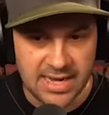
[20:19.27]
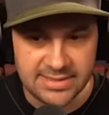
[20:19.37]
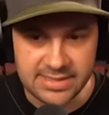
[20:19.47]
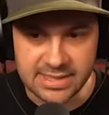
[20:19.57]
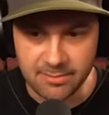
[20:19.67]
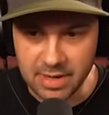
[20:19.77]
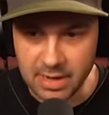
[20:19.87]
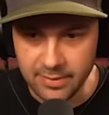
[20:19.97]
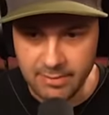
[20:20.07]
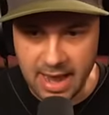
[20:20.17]
I see something
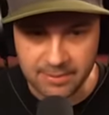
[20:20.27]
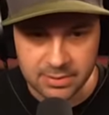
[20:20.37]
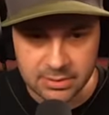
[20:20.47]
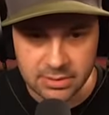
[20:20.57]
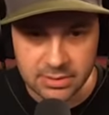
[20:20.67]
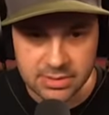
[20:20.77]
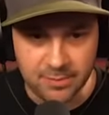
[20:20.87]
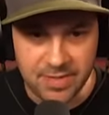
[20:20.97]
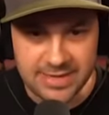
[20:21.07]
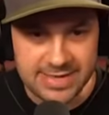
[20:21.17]
on the map.
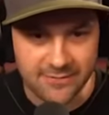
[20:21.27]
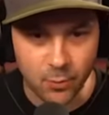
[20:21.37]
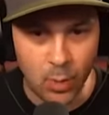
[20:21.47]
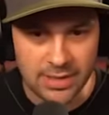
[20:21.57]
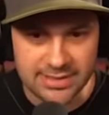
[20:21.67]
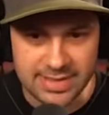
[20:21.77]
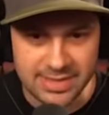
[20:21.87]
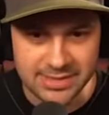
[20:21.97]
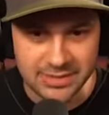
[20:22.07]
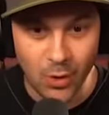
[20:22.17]
Something different. What is
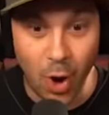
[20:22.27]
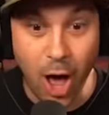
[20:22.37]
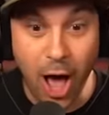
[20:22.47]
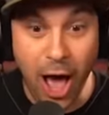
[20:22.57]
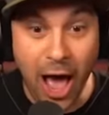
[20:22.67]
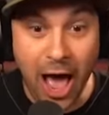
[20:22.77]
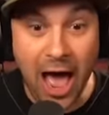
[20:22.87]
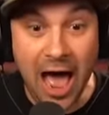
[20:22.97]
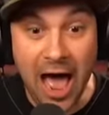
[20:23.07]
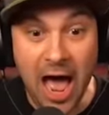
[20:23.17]
this?
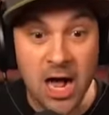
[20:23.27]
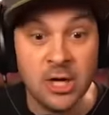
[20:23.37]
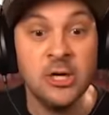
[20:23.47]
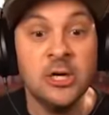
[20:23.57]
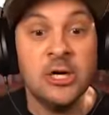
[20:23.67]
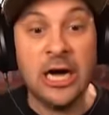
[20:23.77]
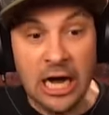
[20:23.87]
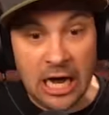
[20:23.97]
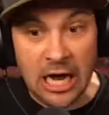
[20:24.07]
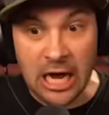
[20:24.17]
Oh!
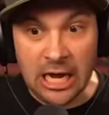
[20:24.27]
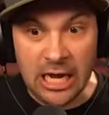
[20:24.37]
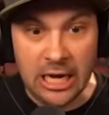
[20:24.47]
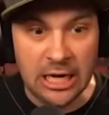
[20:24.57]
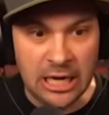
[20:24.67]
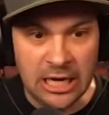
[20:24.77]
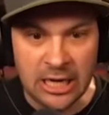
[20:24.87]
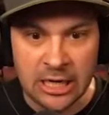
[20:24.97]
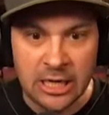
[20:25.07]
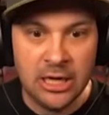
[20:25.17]
Oh!